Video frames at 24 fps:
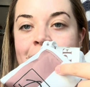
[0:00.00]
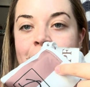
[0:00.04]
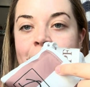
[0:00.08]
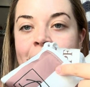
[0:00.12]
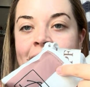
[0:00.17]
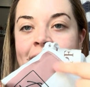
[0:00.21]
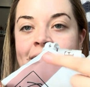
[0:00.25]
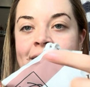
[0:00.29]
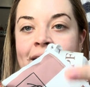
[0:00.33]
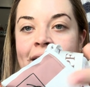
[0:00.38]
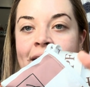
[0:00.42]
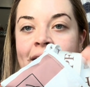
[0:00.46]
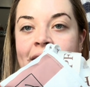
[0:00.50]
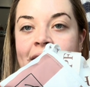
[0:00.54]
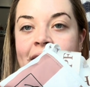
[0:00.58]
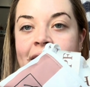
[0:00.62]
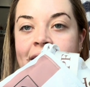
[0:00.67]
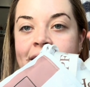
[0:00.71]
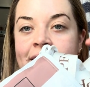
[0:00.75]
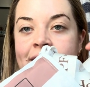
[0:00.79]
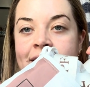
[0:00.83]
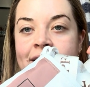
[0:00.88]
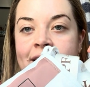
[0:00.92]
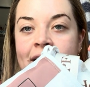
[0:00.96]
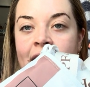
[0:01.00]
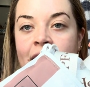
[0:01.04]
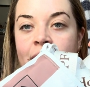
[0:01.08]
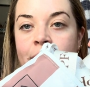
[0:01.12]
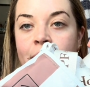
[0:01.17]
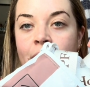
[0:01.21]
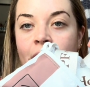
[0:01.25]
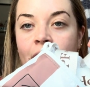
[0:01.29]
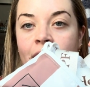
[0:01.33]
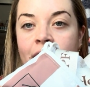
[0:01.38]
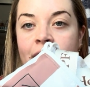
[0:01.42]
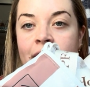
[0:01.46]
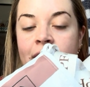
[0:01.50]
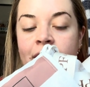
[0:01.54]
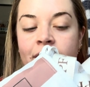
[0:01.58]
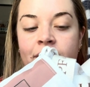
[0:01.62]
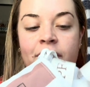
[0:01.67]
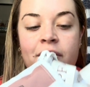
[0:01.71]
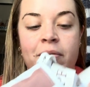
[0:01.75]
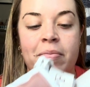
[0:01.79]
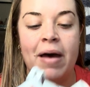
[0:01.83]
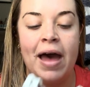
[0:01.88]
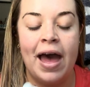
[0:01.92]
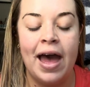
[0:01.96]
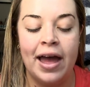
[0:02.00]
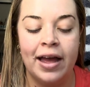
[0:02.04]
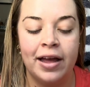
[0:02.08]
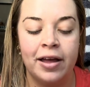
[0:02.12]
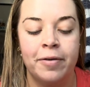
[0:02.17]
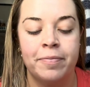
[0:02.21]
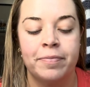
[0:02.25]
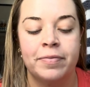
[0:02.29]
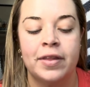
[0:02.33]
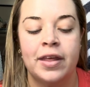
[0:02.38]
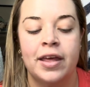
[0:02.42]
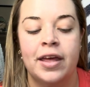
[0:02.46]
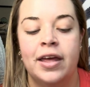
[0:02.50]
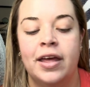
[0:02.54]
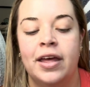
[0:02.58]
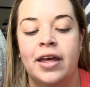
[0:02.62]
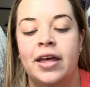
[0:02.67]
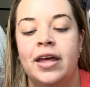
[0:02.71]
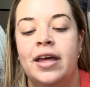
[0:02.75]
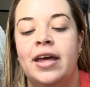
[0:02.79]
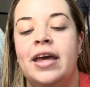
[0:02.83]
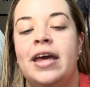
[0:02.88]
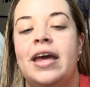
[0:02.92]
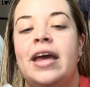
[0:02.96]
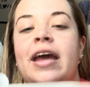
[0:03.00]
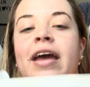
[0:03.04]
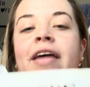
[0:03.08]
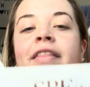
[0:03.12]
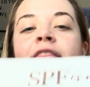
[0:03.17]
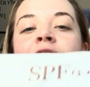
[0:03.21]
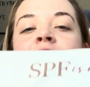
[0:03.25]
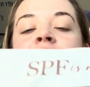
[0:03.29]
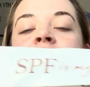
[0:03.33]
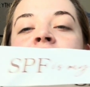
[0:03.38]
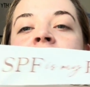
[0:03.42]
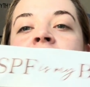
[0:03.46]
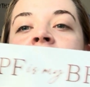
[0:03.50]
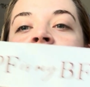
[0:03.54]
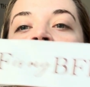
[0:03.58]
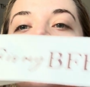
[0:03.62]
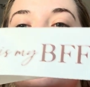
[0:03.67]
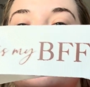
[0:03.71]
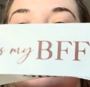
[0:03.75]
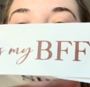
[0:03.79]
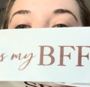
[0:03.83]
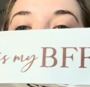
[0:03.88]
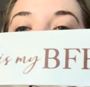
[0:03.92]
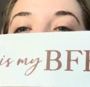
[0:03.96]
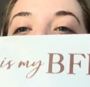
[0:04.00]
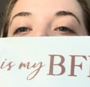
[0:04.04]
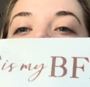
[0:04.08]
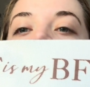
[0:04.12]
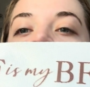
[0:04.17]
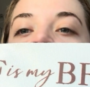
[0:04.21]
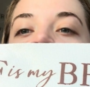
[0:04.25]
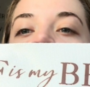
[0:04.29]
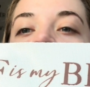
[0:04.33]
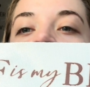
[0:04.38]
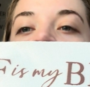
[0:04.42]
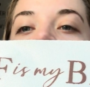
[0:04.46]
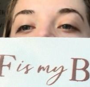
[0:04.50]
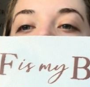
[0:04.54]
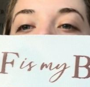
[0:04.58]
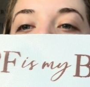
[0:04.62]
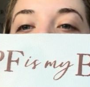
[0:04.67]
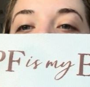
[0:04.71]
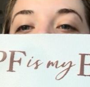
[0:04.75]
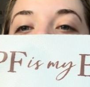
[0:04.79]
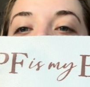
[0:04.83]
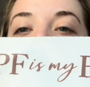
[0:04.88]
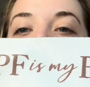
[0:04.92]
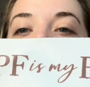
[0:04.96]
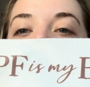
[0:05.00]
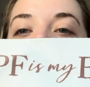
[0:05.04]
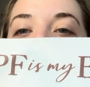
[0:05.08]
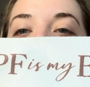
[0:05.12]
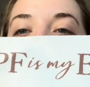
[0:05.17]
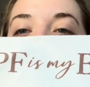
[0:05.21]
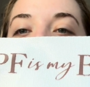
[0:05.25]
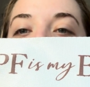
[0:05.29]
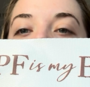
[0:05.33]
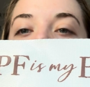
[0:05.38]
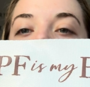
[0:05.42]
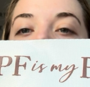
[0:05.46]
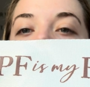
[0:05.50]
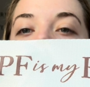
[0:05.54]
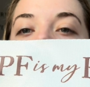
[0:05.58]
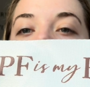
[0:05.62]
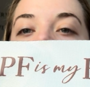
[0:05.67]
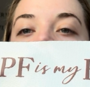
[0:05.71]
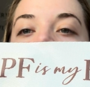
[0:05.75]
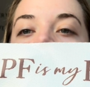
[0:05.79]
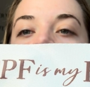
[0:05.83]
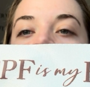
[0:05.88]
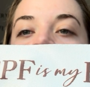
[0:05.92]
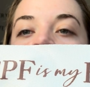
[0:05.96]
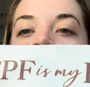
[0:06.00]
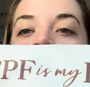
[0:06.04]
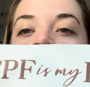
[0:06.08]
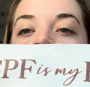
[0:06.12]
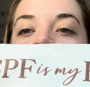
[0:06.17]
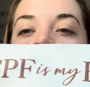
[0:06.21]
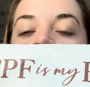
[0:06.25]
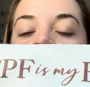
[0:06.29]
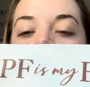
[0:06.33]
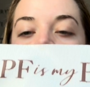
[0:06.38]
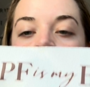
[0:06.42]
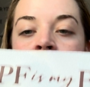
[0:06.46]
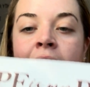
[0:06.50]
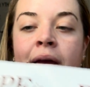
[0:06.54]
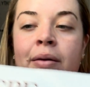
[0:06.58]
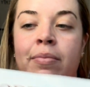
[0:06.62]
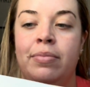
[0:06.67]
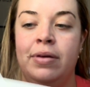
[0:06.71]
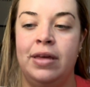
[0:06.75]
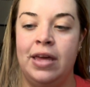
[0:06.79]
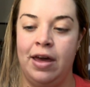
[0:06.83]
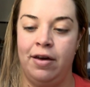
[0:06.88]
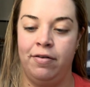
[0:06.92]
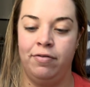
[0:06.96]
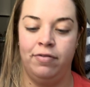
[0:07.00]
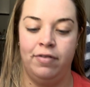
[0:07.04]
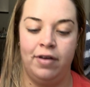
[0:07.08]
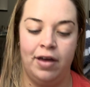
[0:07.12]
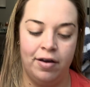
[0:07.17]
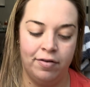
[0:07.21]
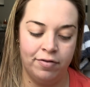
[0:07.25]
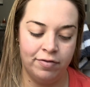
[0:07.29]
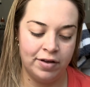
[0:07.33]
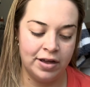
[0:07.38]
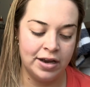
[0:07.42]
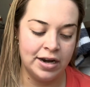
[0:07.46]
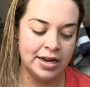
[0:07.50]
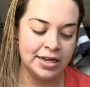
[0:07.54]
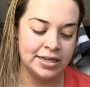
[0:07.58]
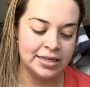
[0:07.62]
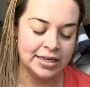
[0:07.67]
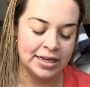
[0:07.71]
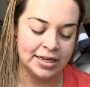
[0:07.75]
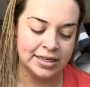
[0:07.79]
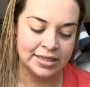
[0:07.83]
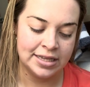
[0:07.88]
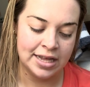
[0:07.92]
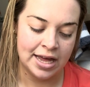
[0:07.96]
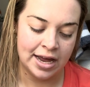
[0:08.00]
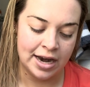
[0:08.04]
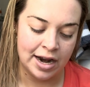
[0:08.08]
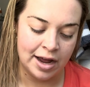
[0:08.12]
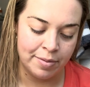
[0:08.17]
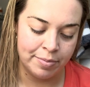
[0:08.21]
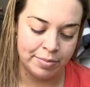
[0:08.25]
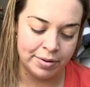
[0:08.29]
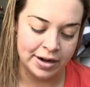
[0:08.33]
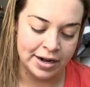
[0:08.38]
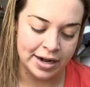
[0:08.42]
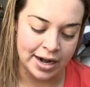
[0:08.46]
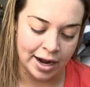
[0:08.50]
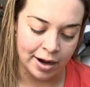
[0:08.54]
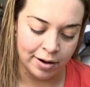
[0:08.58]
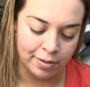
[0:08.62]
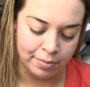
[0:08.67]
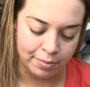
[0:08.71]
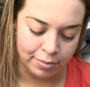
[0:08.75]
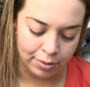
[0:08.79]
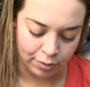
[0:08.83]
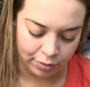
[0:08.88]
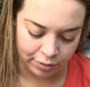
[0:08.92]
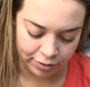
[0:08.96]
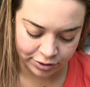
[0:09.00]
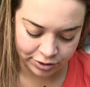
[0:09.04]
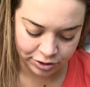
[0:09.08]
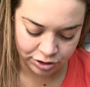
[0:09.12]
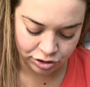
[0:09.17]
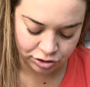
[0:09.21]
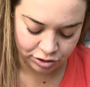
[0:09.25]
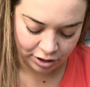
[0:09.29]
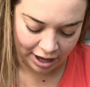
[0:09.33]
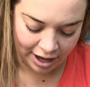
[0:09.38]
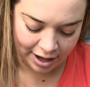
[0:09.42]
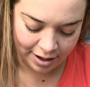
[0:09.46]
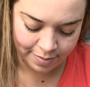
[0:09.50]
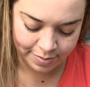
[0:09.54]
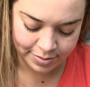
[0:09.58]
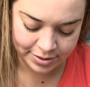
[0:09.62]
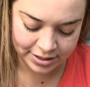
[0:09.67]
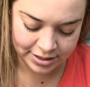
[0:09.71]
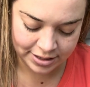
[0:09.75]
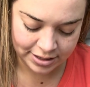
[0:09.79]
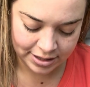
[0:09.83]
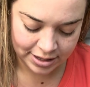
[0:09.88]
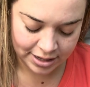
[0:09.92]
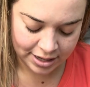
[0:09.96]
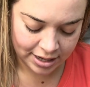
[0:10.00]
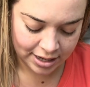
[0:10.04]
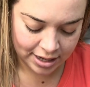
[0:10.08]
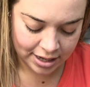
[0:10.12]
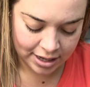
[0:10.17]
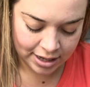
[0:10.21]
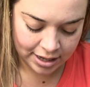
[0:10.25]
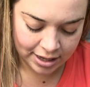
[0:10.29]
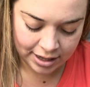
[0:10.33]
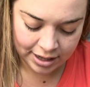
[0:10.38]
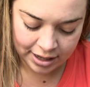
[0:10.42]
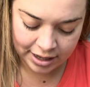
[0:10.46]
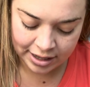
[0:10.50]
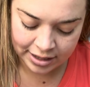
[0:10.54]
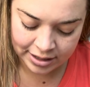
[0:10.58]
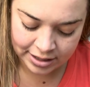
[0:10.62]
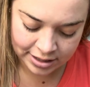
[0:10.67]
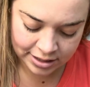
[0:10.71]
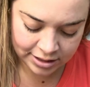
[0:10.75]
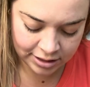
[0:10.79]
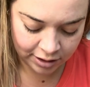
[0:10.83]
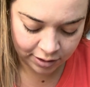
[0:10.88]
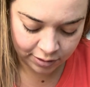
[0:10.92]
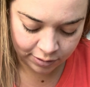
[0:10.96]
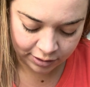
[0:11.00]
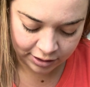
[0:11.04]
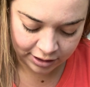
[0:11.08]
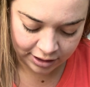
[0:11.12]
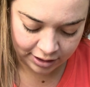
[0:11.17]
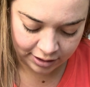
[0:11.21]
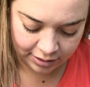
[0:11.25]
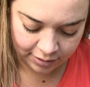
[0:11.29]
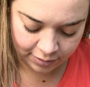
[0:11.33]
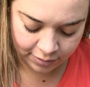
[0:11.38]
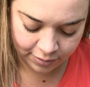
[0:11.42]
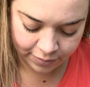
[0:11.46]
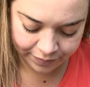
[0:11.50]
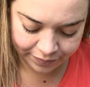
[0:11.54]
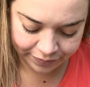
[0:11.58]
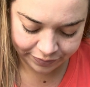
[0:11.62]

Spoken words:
makes like an inside pocket of the bag. And look at how cute the strap is. It says SPF is my BFF, and it says that up and down both straps. It's so cute.